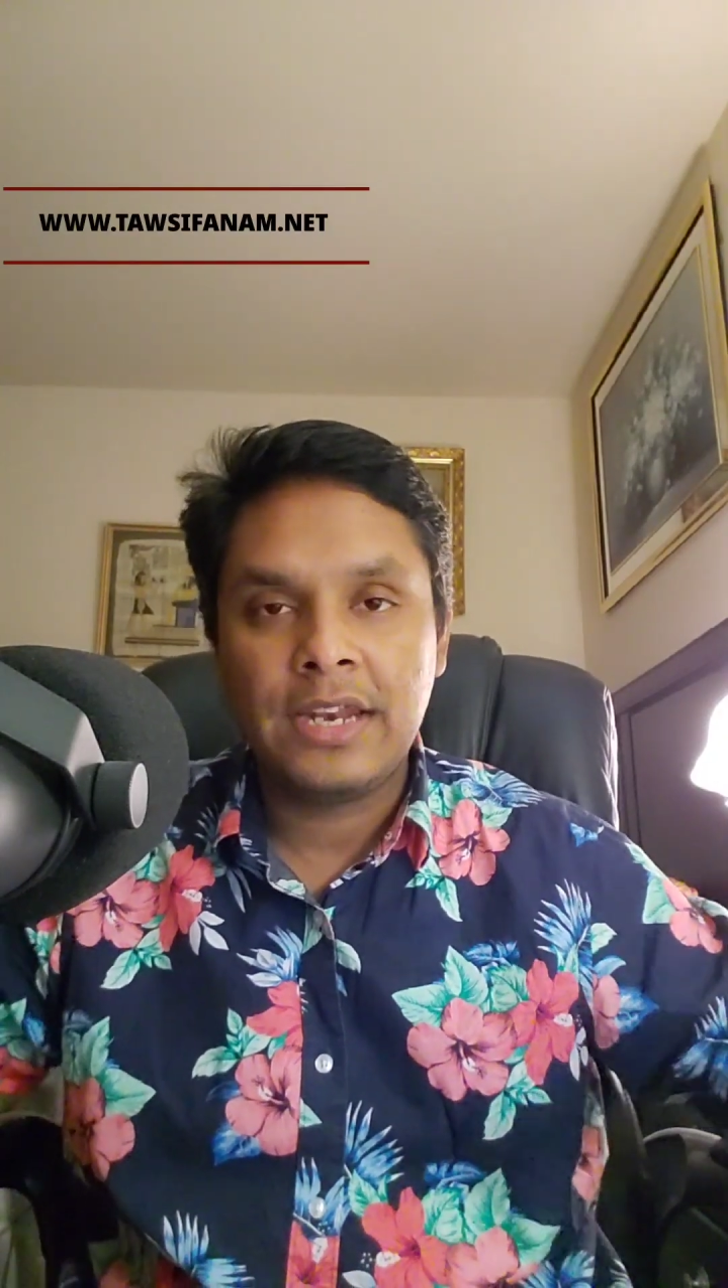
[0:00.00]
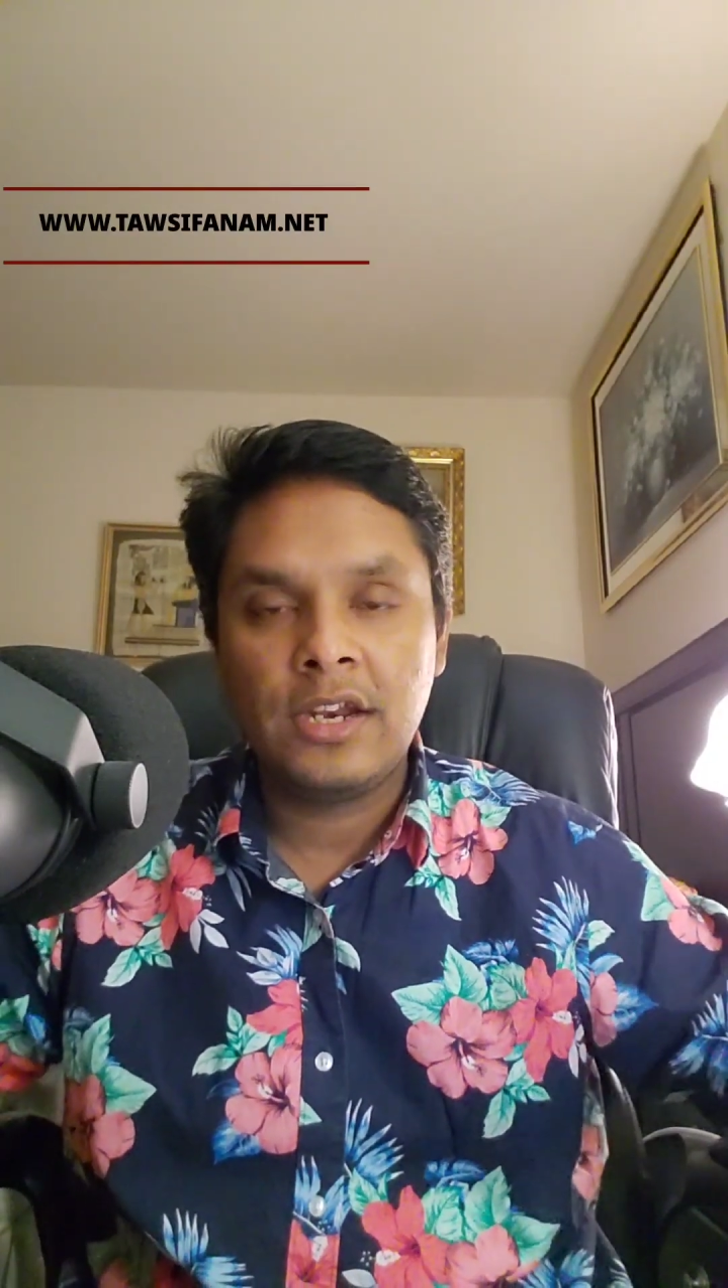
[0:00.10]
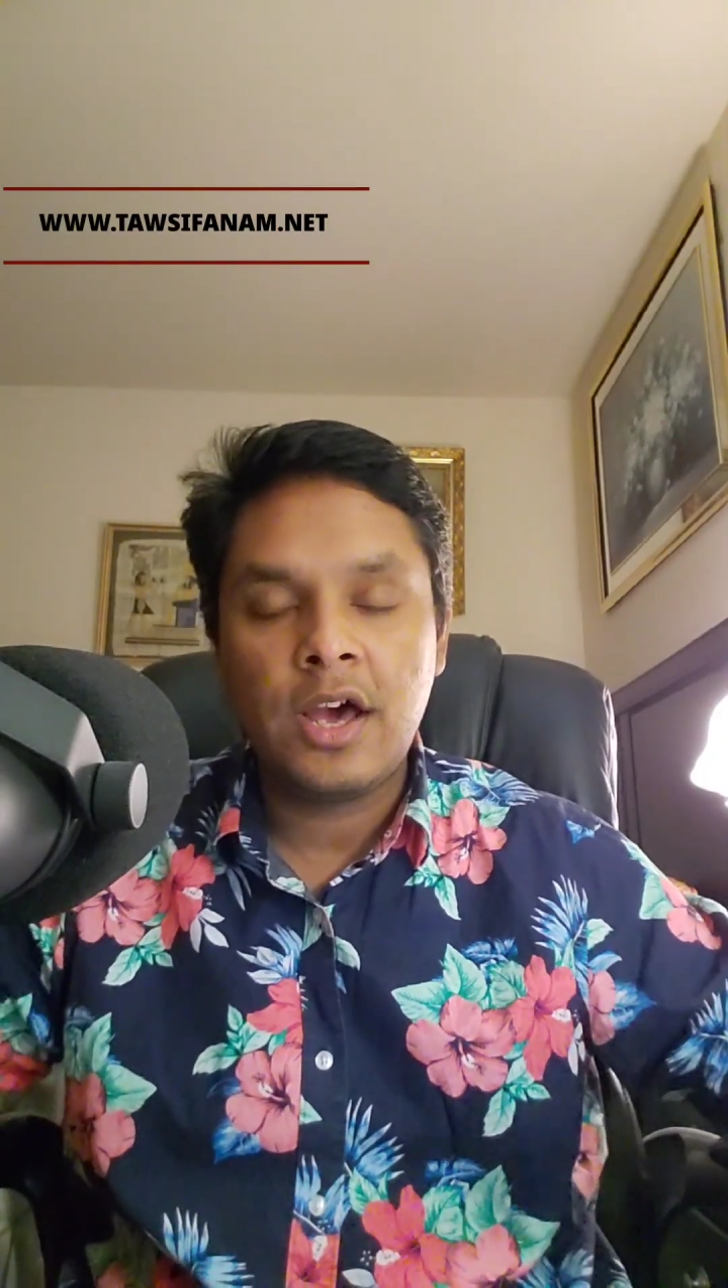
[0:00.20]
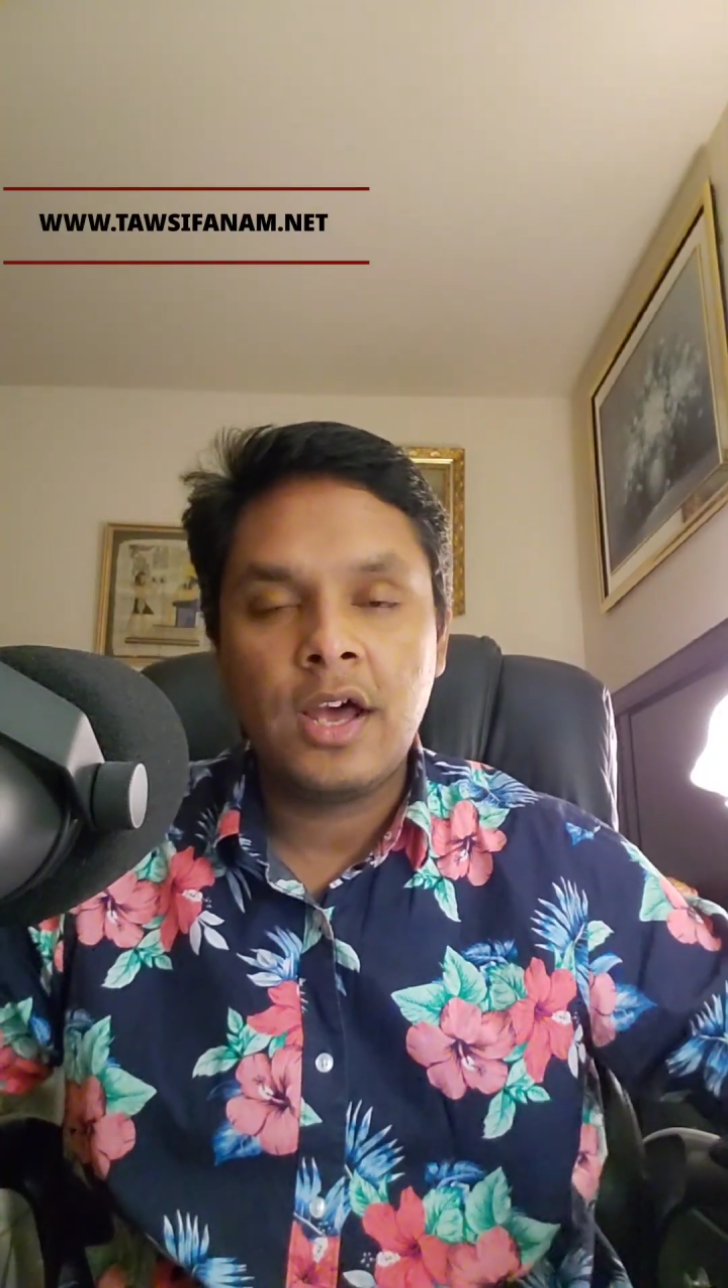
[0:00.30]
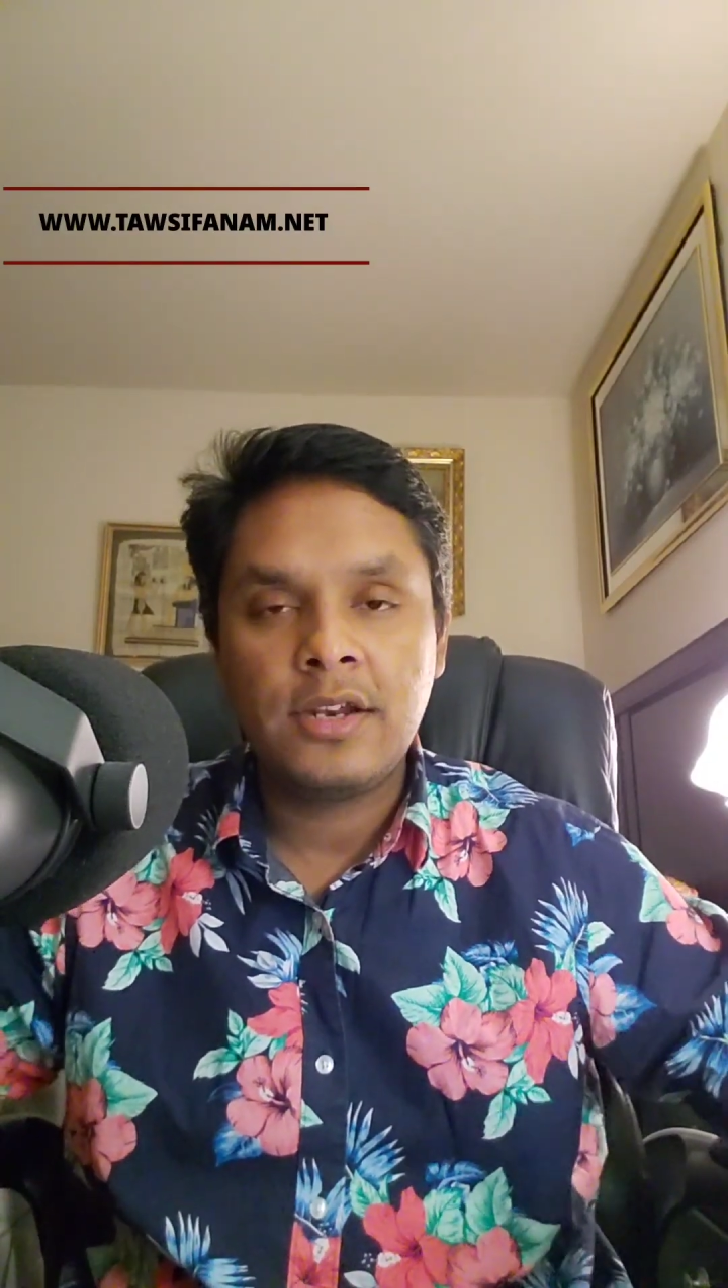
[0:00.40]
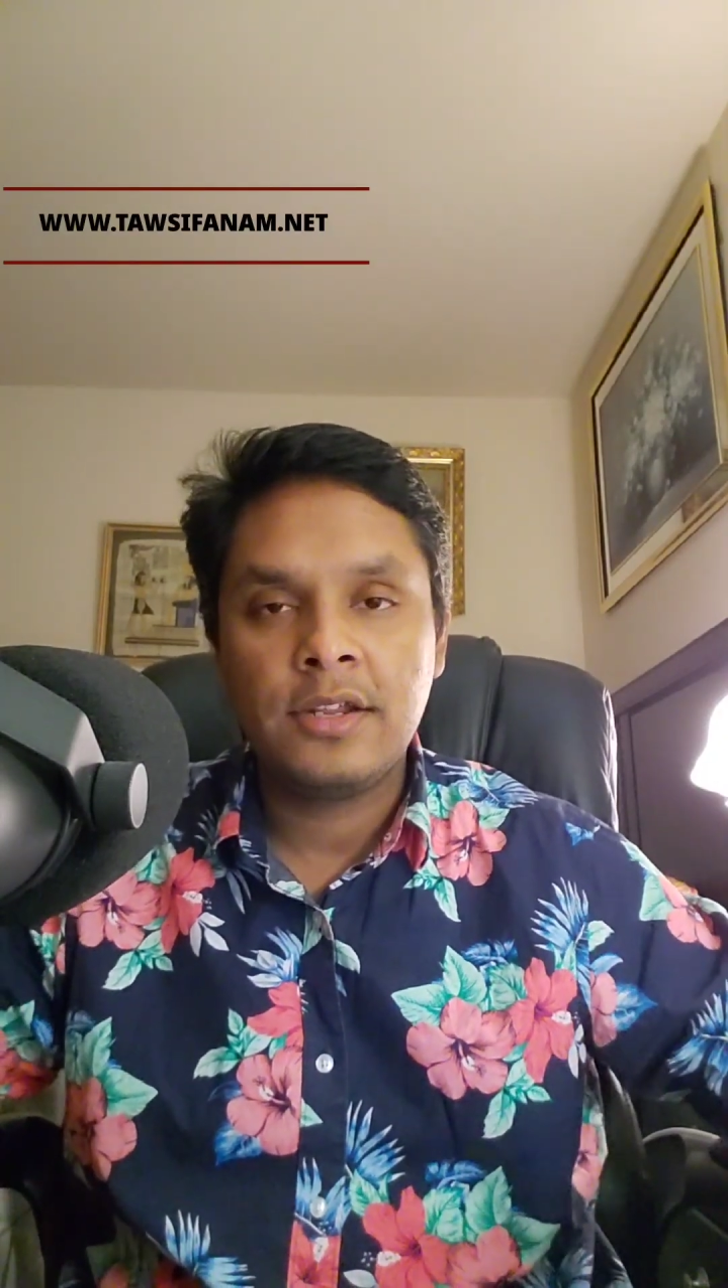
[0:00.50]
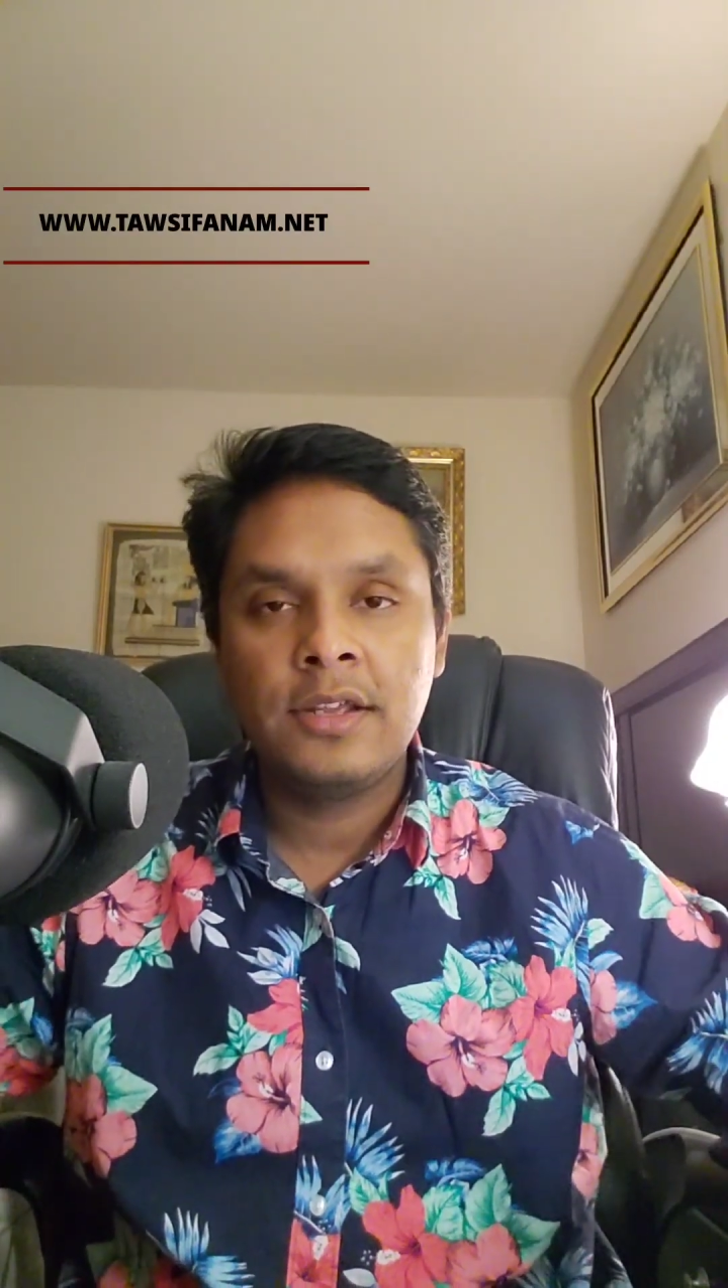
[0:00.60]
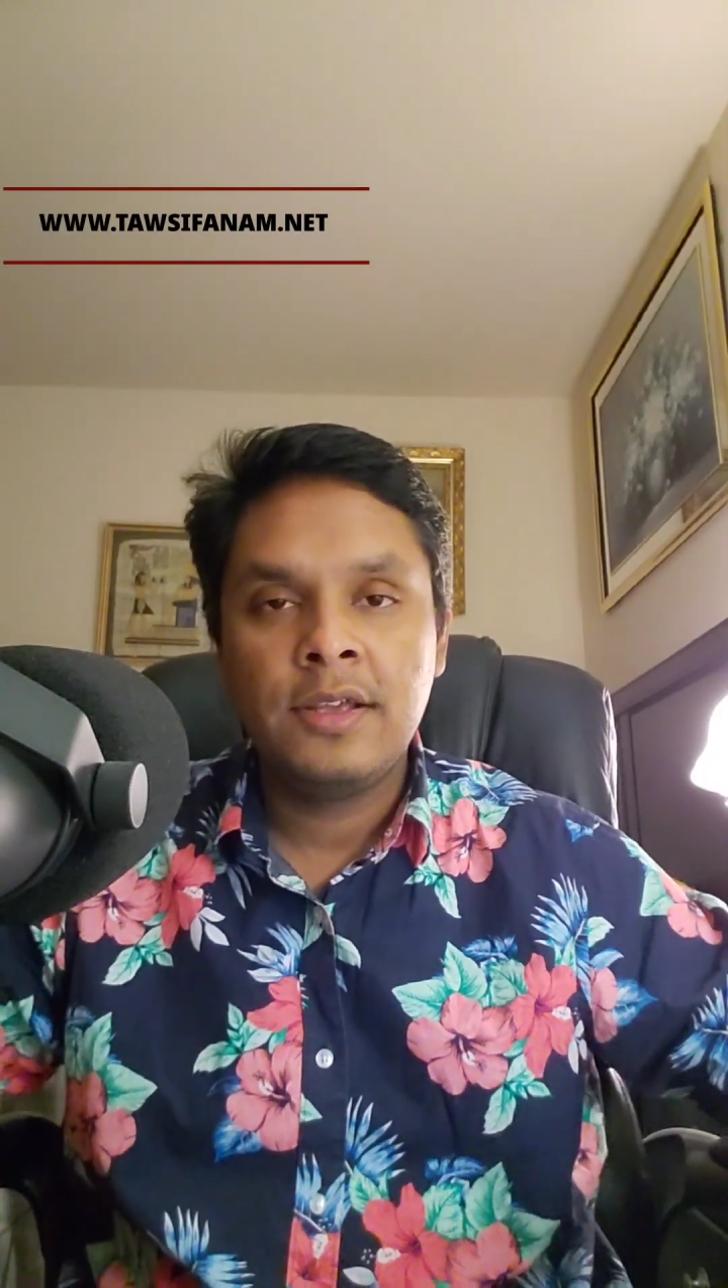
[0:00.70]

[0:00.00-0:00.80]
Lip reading: and not